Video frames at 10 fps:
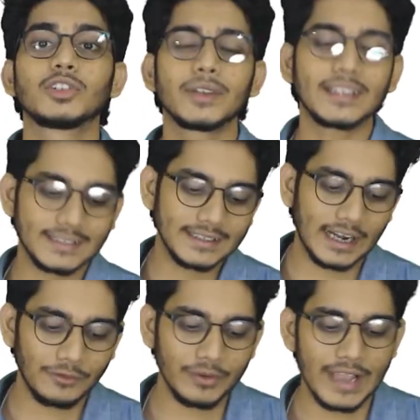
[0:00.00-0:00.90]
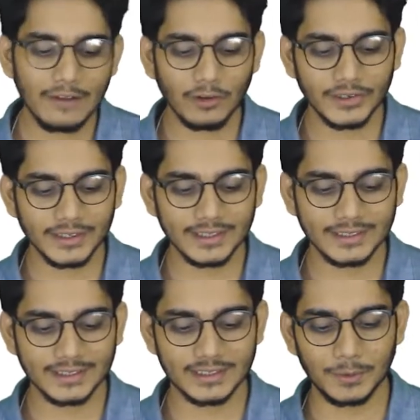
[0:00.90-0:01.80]
So you can see that we have already
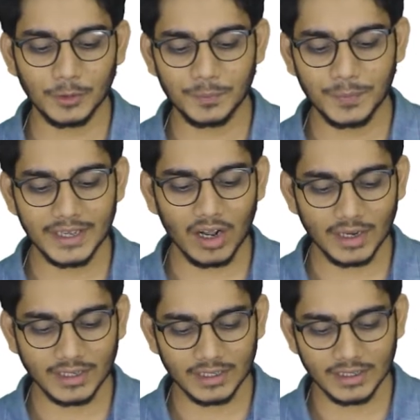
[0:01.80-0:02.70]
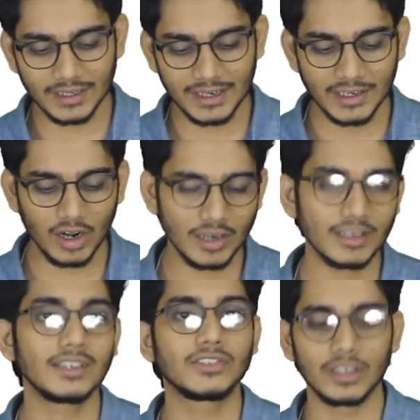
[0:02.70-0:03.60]
discussed about pre-order,
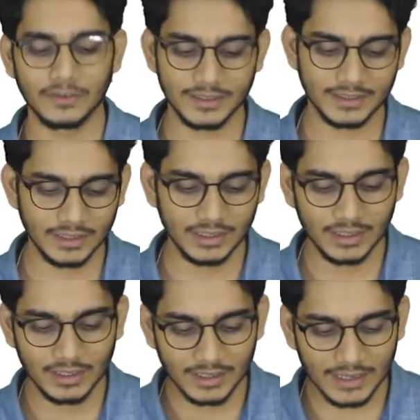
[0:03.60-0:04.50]
in-order traversal.